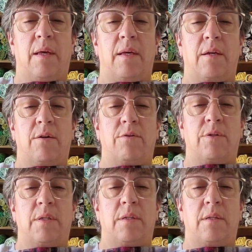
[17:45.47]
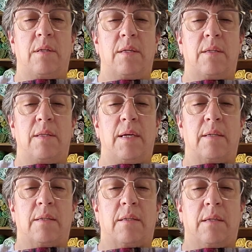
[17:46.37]
It goes into this
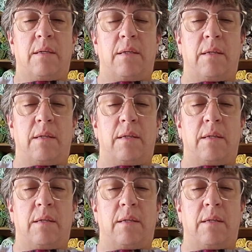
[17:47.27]
next.